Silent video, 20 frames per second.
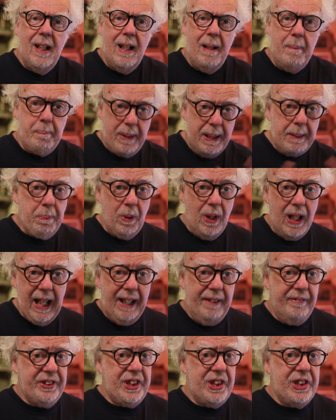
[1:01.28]
And people
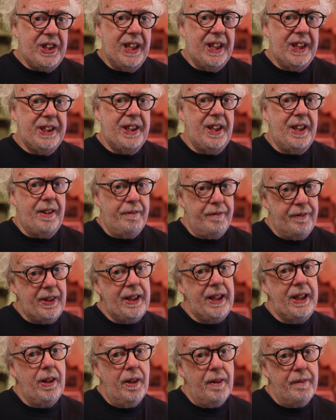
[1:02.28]
have suggested a
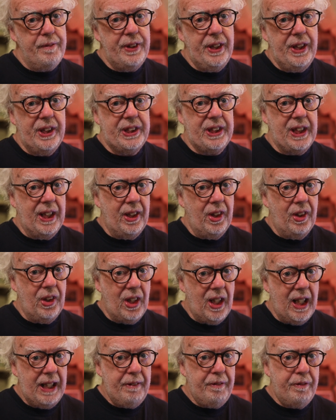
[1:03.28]
very obvious and
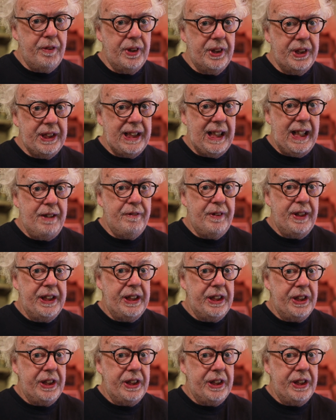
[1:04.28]
life-saving